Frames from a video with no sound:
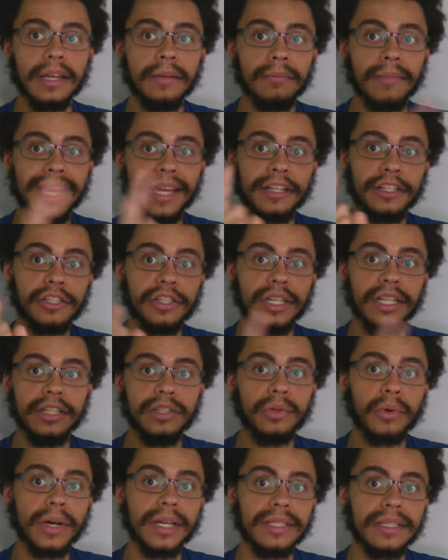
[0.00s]
and made
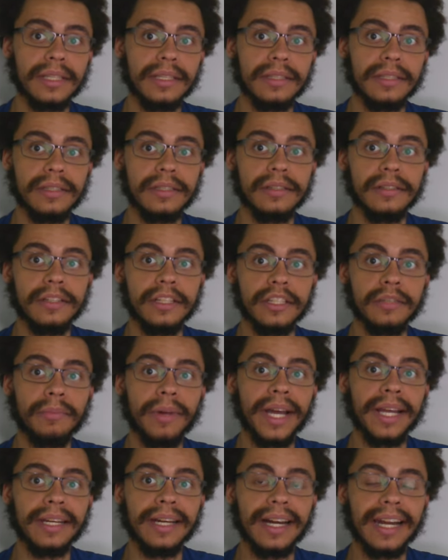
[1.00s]
shitty choices
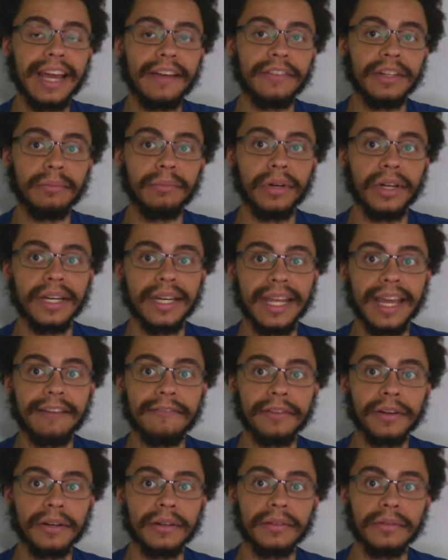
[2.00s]
despite not having to put any
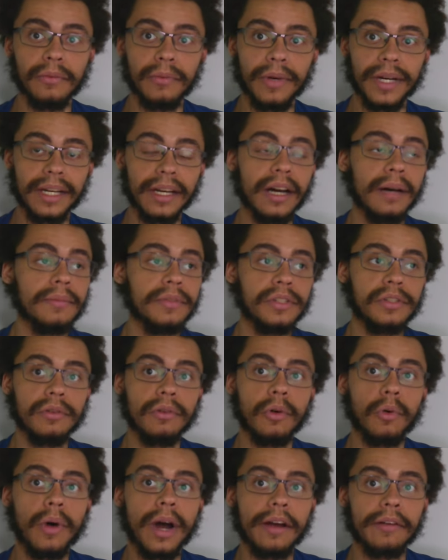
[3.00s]
effort when it comes to
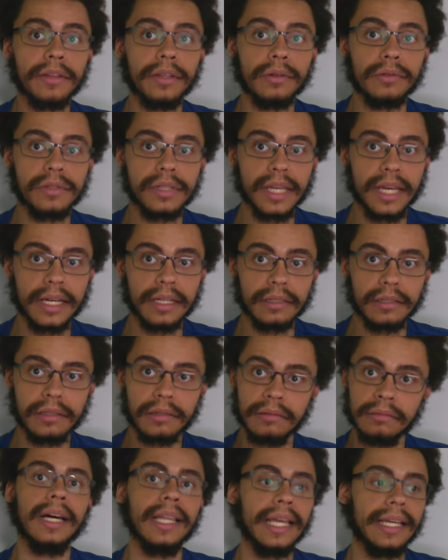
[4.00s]
acquiring those
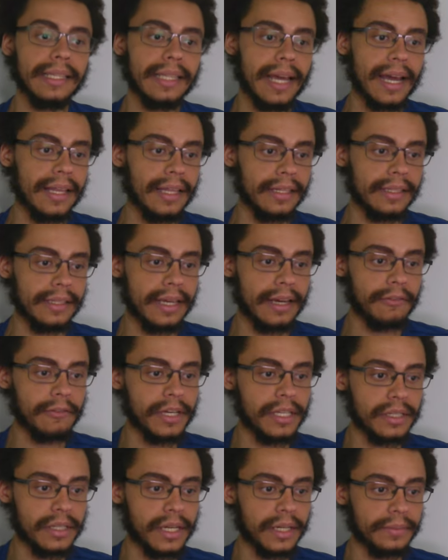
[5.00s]
things. I like that. I like that
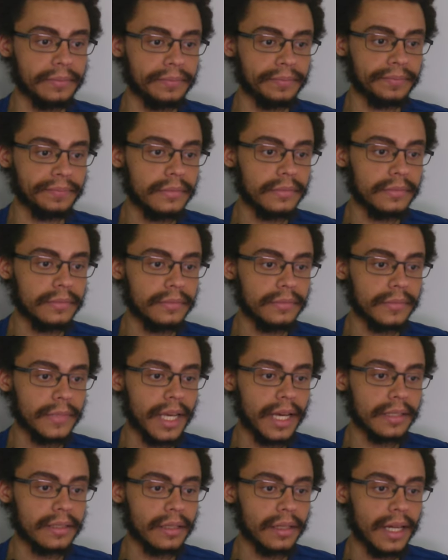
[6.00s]
reasoning.
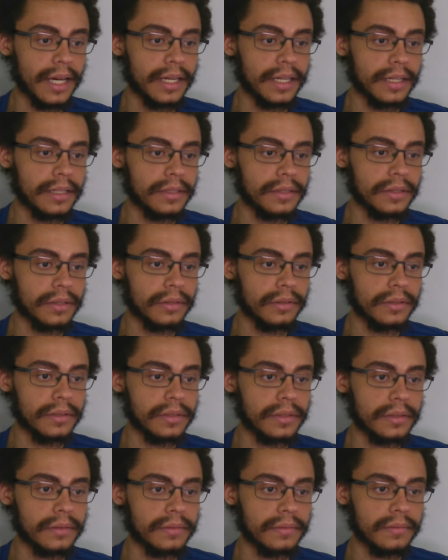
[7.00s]
Yeah, it's a lot of
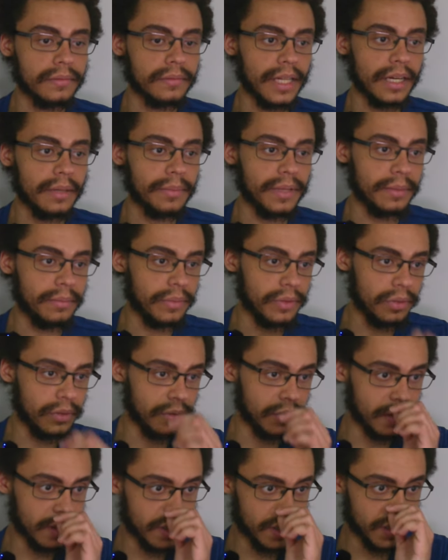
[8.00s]
insults. A lot of people
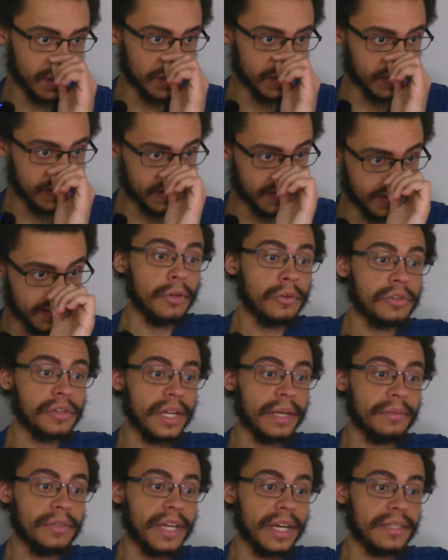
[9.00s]
who are...
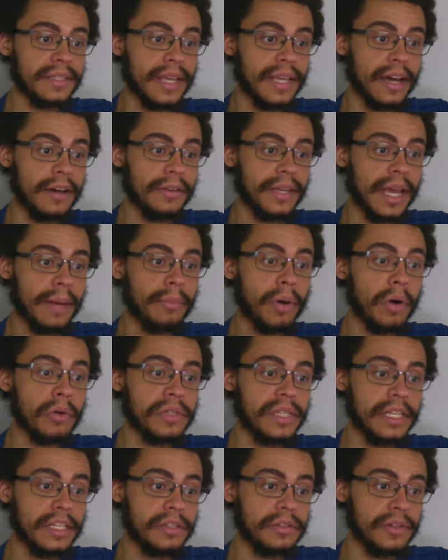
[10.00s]
Username checks out. Yeah,
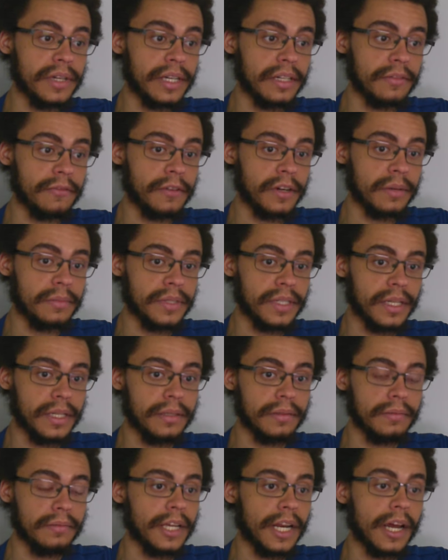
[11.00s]
post-history confirms
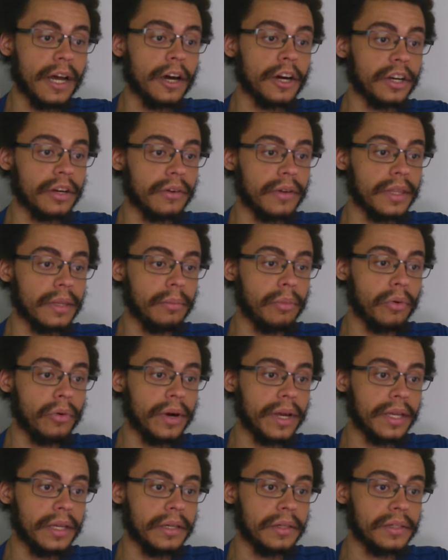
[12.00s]
it. You're not arguing the
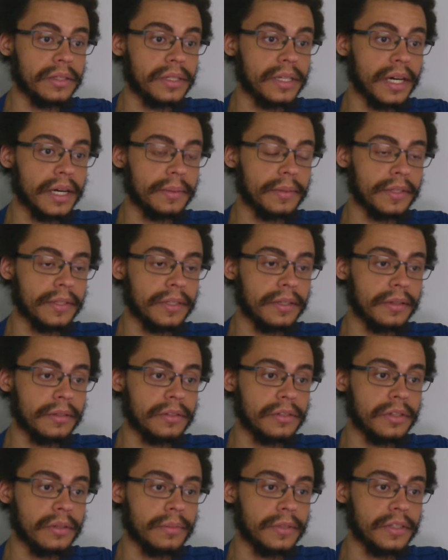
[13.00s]
point. You're just talking about the
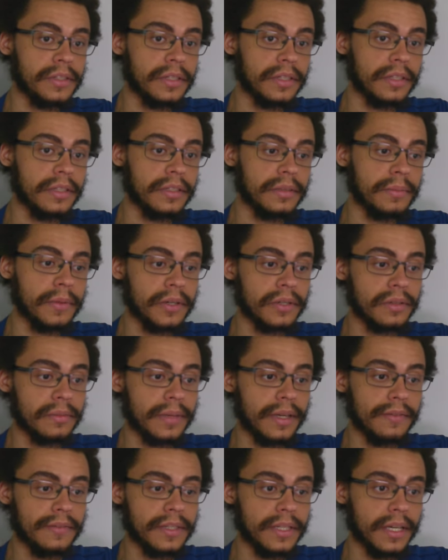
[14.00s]
other stupid shit that this
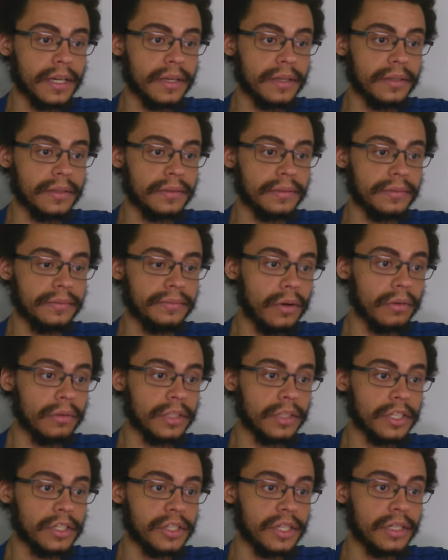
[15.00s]
person may have said.
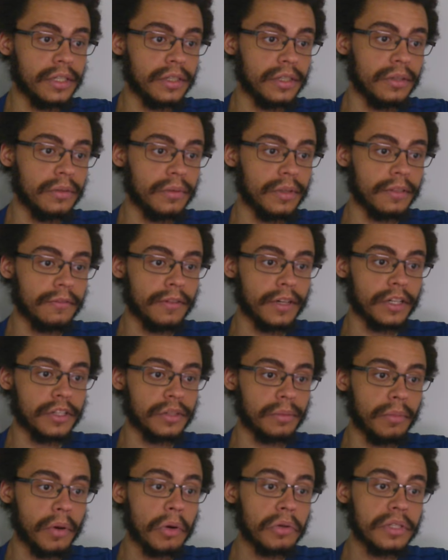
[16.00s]
Holy shit, dude. What the fuck's
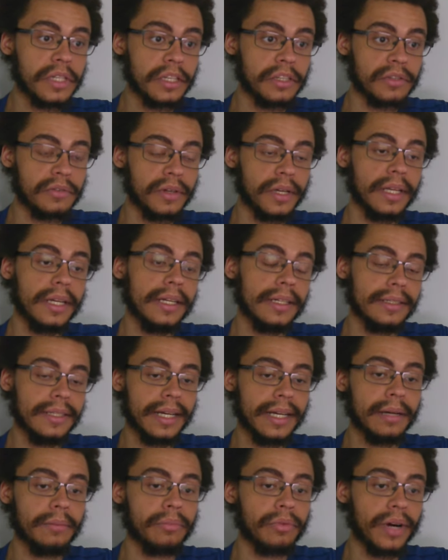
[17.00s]
your post-history? You need to
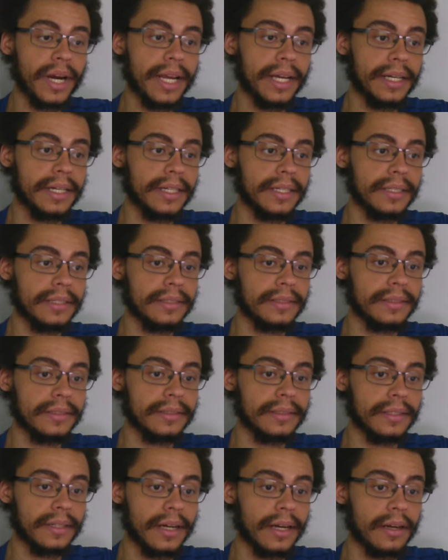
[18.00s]
take a break.
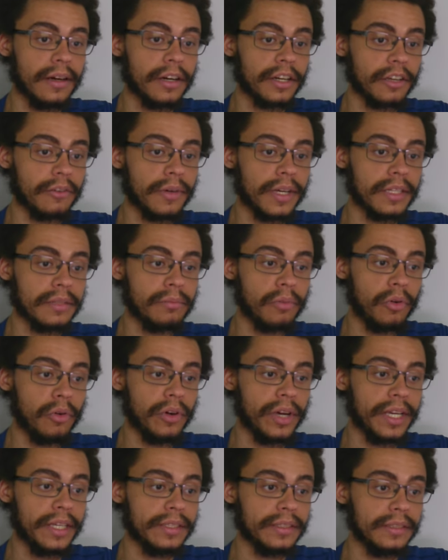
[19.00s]
You're not arguing his
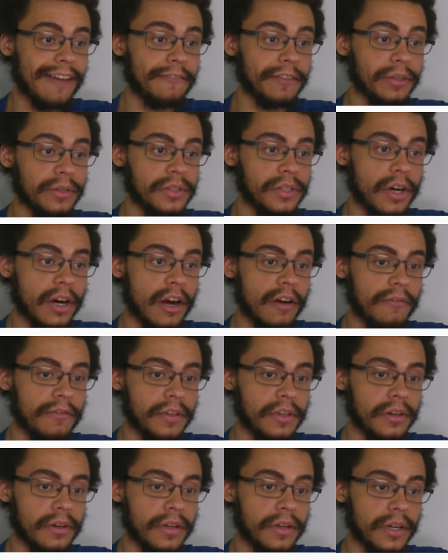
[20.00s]
point. I feel sorry
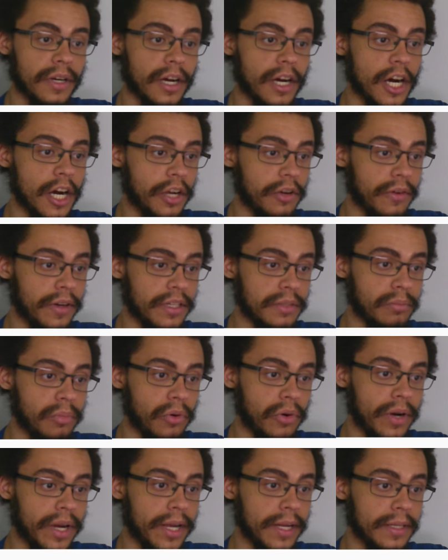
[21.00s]
for you. You're not arguing his
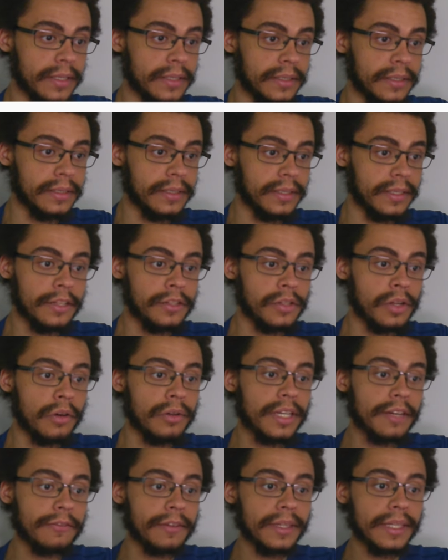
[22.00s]
point. It is no
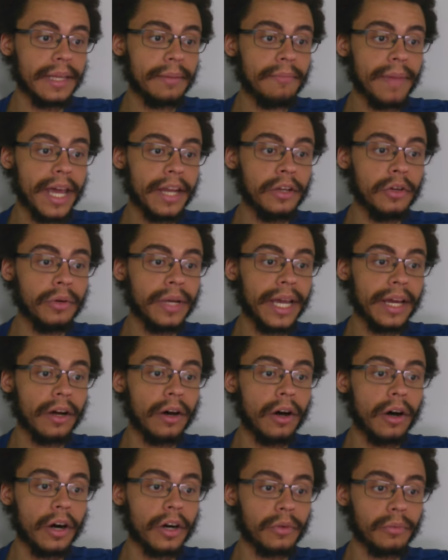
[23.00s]
different than men who get
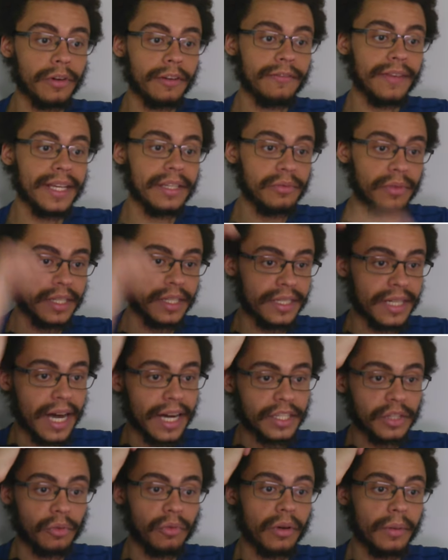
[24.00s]
hard when faced with a
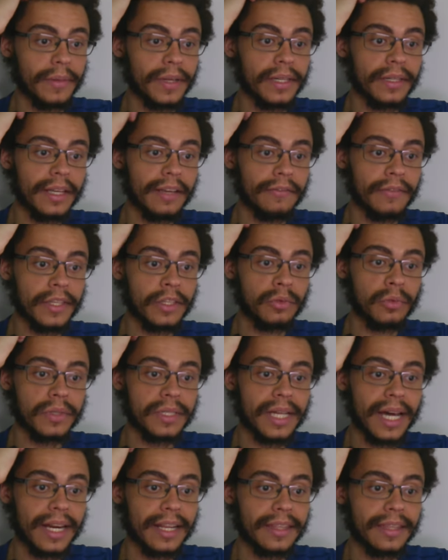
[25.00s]
toxic woman. If this
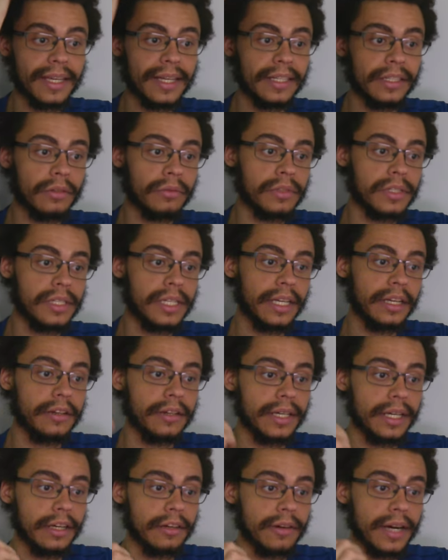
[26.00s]
was not a thing, don't stick your
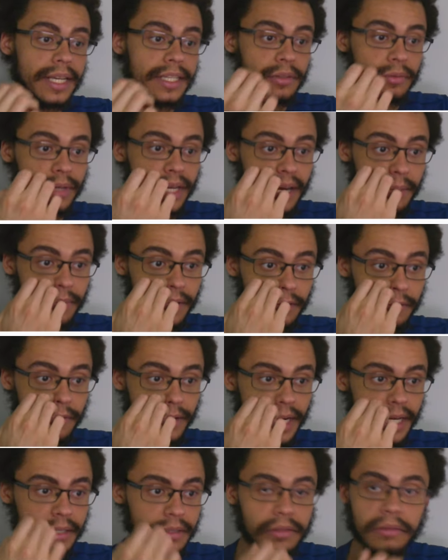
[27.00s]
dick in crazy would not be a
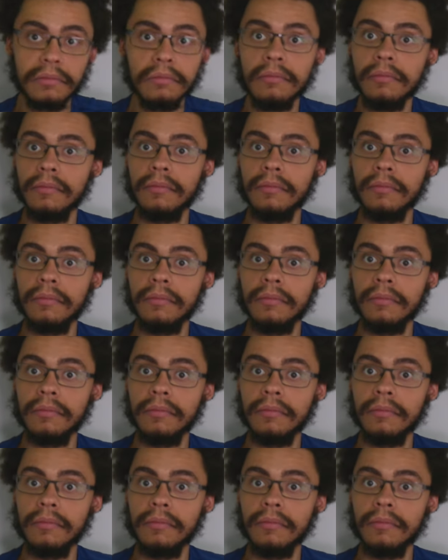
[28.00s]
phrase.